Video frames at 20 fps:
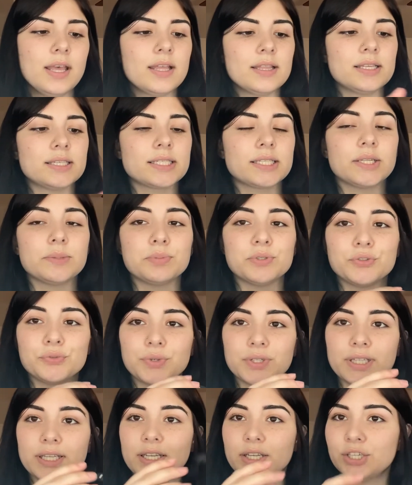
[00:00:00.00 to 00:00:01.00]
This clip is
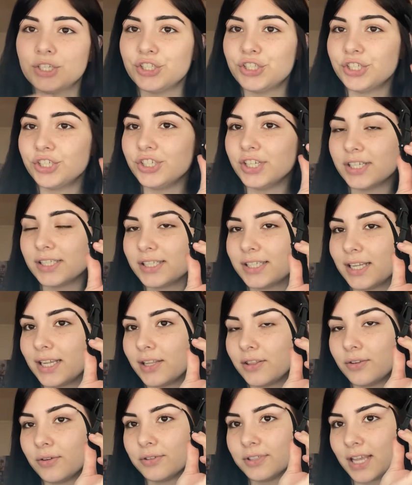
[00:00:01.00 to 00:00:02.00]
really good to just get
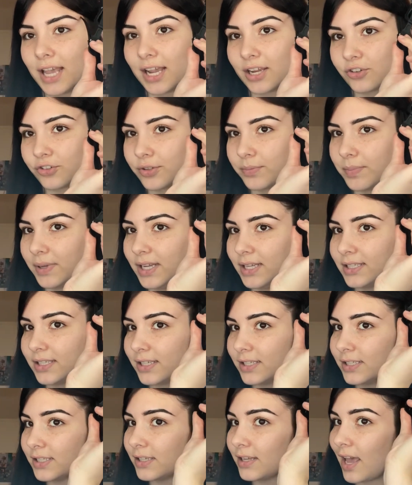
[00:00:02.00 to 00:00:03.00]
those extra
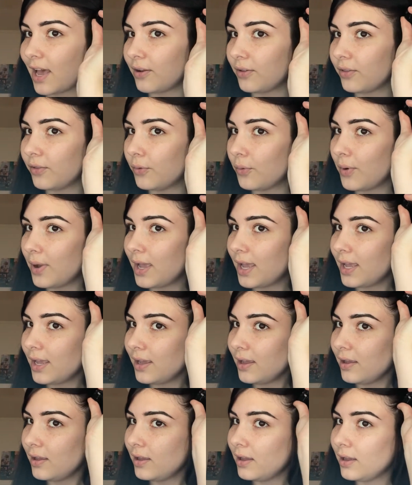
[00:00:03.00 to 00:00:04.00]
pieces out of the way
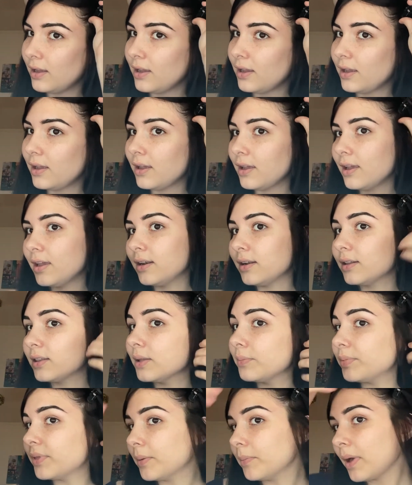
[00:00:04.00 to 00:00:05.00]
and
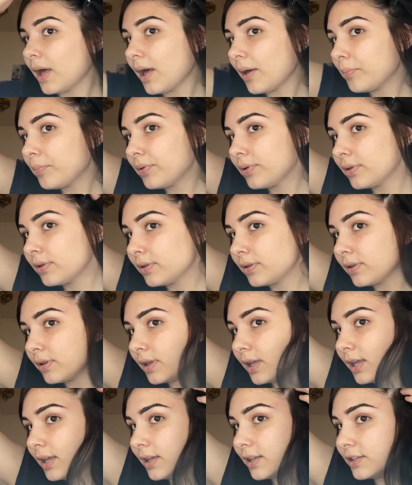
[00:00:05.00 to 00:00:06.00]
clip them up,
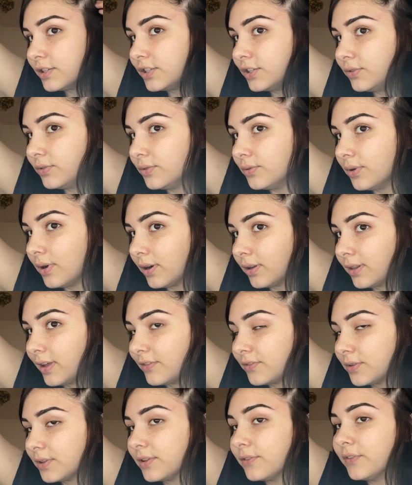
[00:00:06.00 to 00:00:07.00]
and you are left
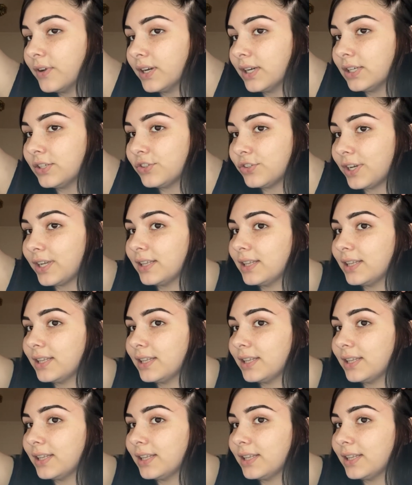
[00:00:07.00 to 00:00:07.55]
with a very straight